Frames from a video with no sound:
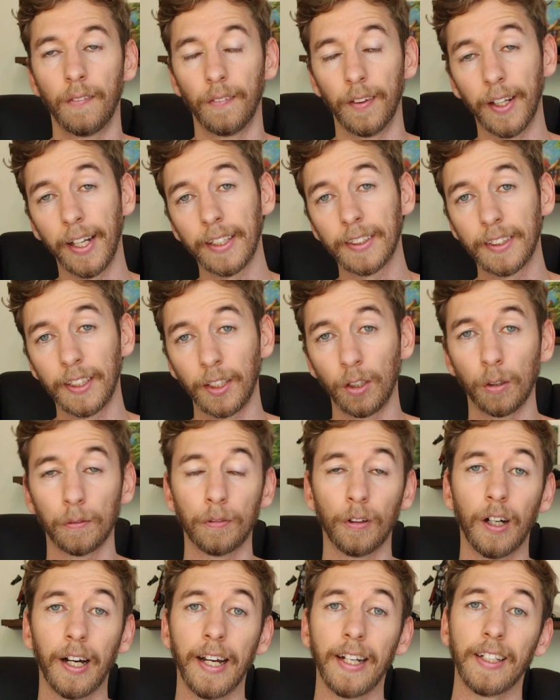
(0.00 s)
The next thing you'll
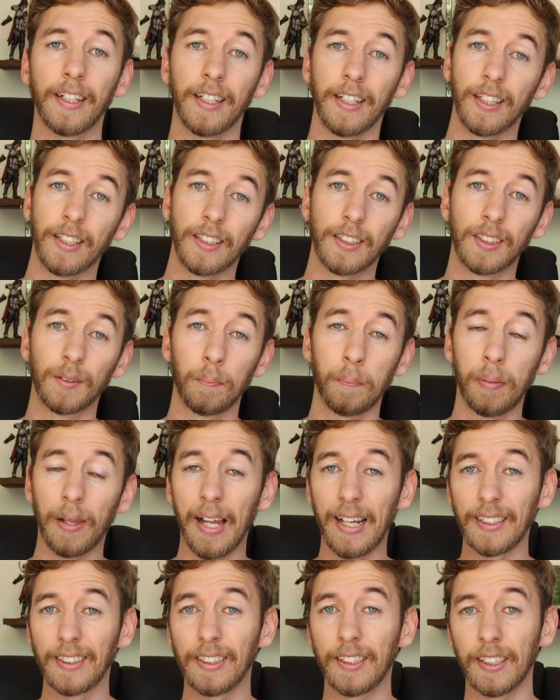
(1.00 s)
find is
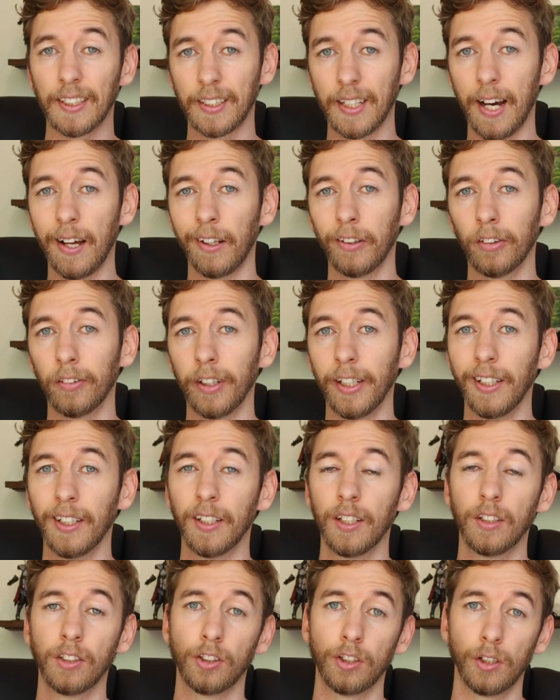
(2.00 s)
plastic cutlery.
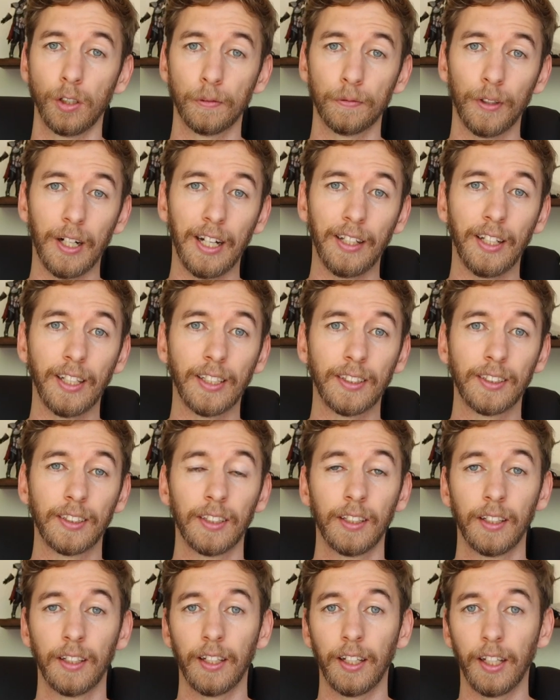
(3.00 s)
So you'll find
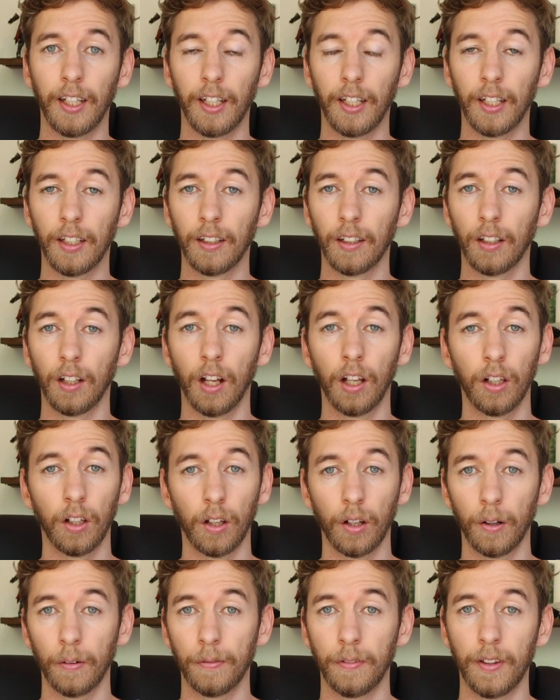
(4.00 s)
this in a
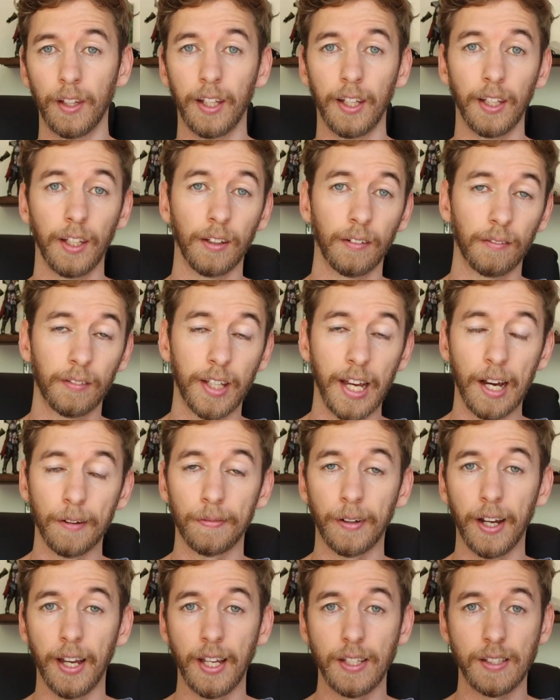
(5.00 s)
lot of the
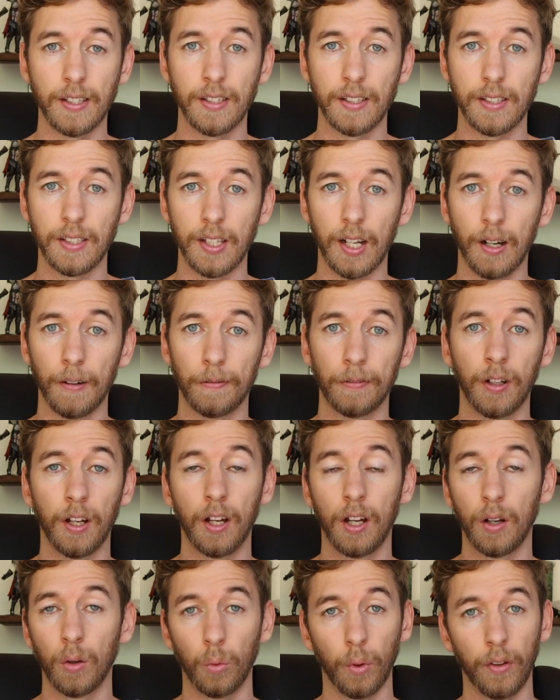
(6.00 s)
cafes and stuff
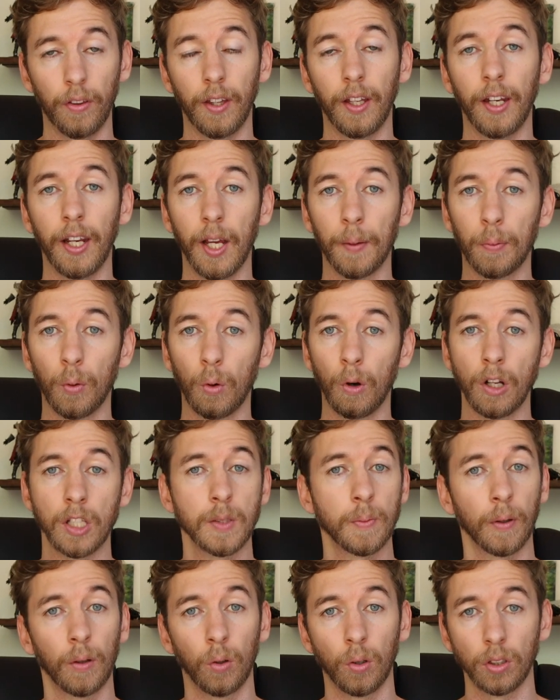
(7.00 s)
within
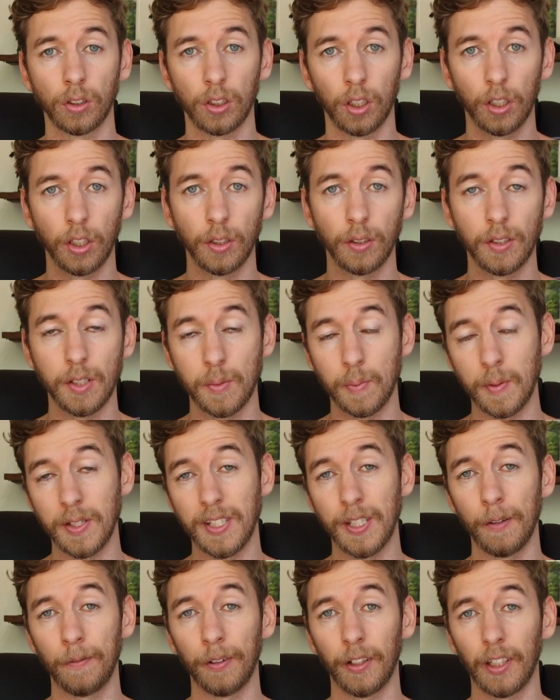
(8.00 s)
airports, but also
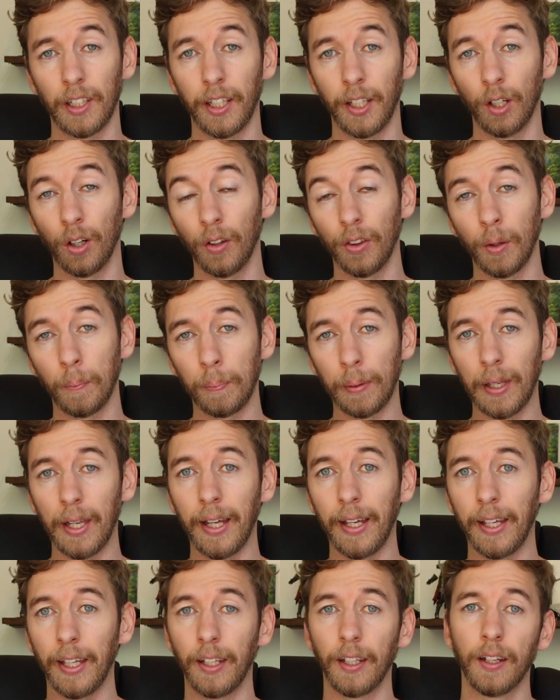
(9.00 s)
specifically on the
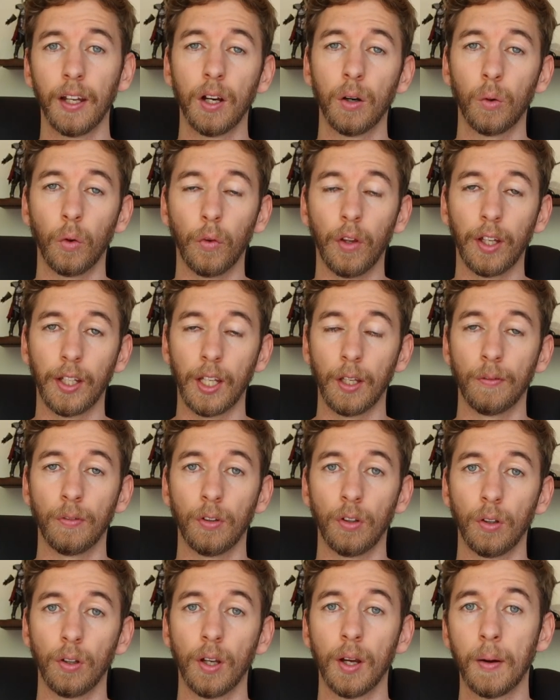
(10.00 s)
plane when they give
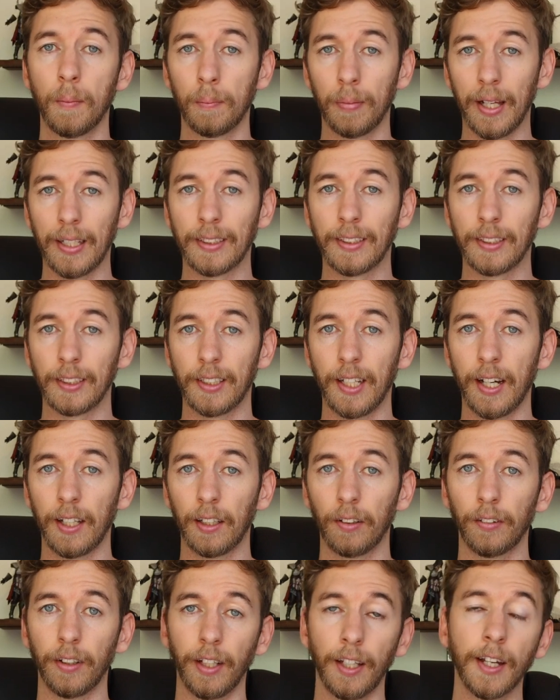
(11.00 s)
you plastic
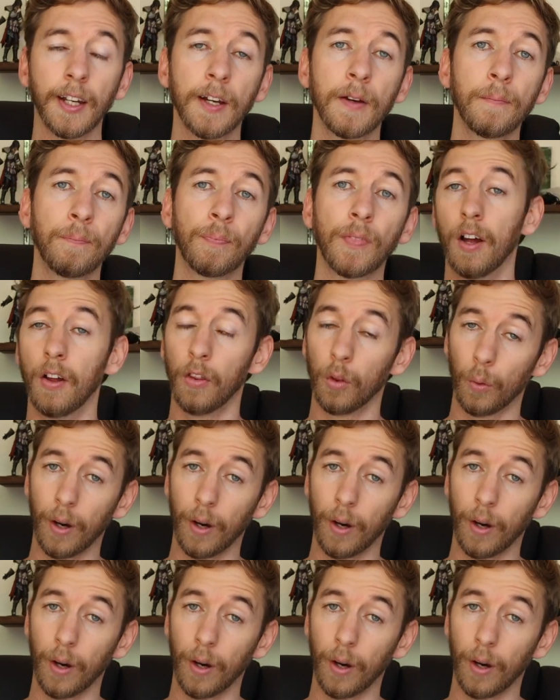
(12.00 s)
cutlery. The